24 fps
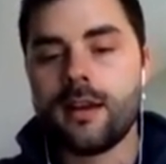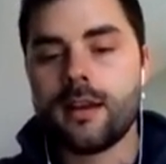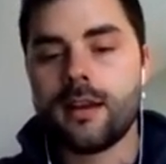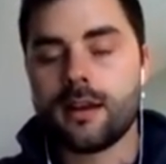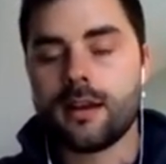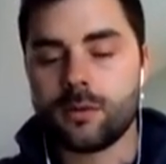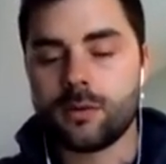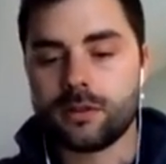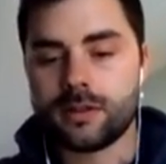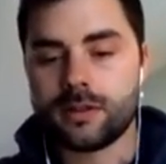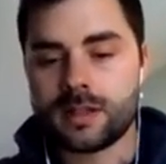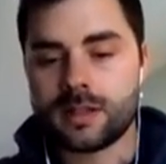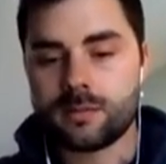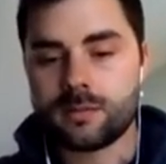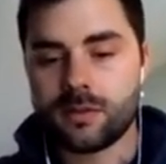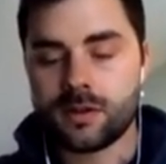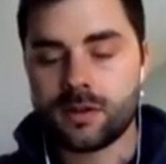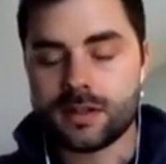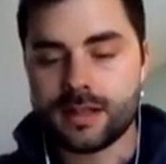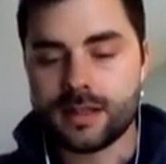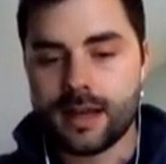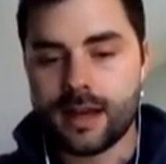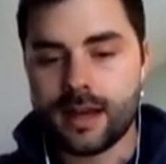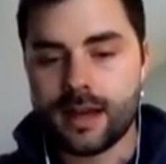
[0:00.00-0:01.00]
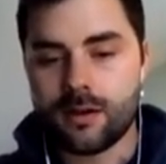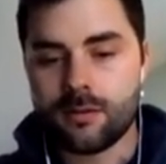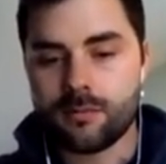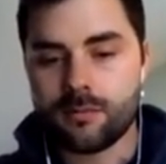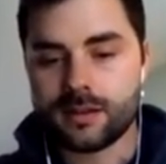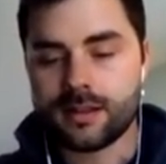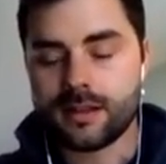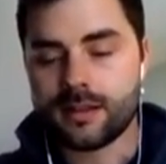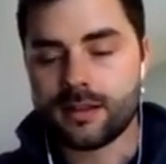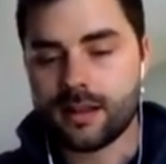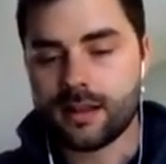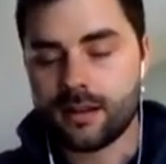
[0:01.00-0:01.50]
It will disperse out,
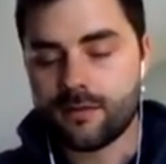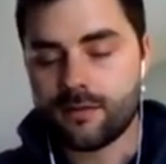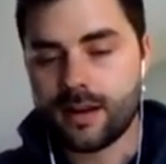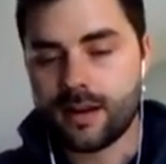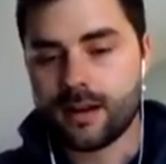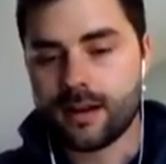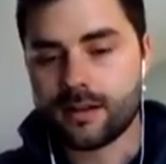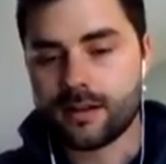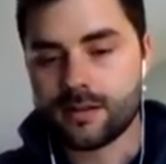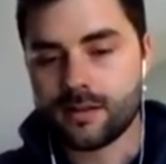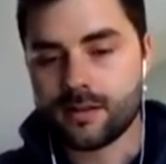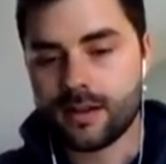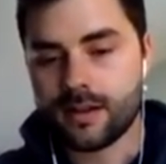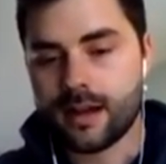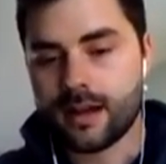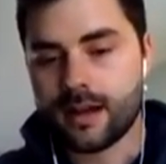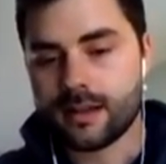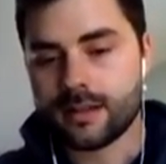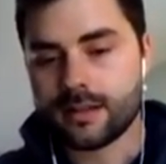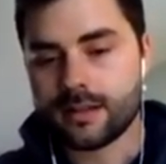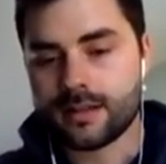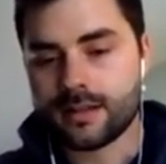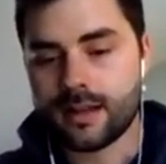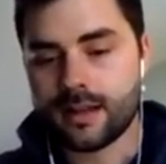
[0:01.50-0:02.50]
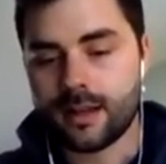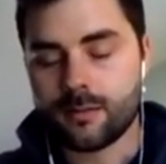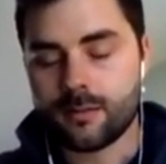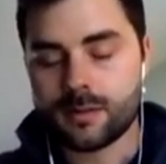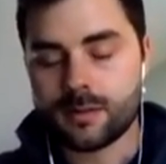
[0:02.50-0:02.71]
but then the advantage of that is it